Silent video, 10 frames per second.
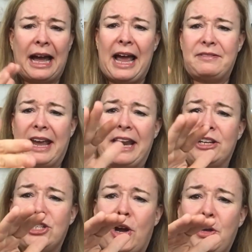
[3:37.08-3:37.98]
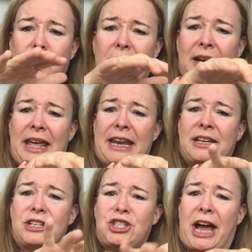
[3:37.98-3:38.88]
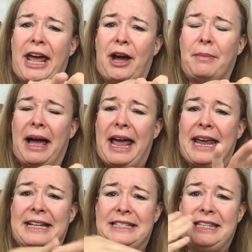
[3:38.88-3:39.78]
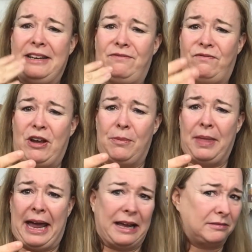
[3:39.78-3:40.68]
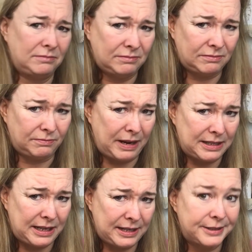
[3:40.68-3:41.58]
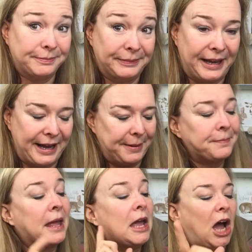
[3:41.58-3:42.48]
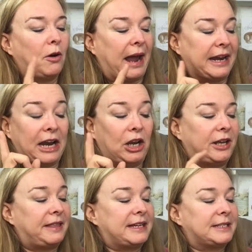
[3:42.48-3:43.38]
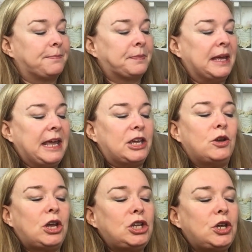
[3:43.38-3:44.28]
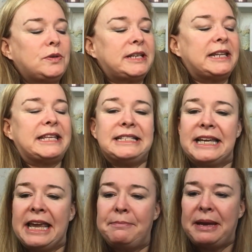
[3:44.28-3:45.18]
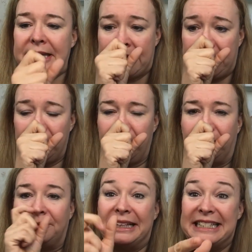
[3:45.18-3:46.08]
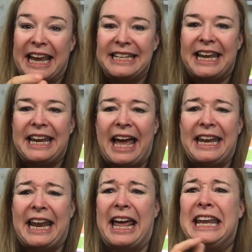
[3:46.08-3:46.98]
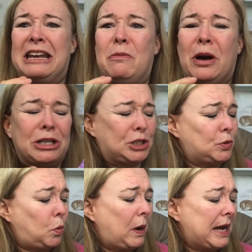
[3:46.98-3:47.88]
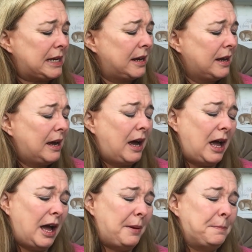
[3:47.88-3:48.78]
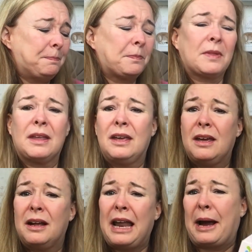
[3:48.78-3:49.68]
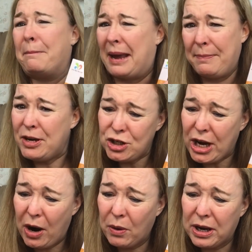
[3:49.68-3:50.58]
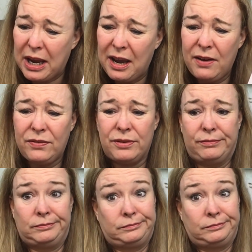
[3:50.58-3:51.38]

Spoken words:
I had to kind of show you and let it shine on my hands and then film that. Make sense? Uh-huh. Okay, now look at this. You can use it. This can be done. It's $18.99. And what a sweet, like a baby shower gift.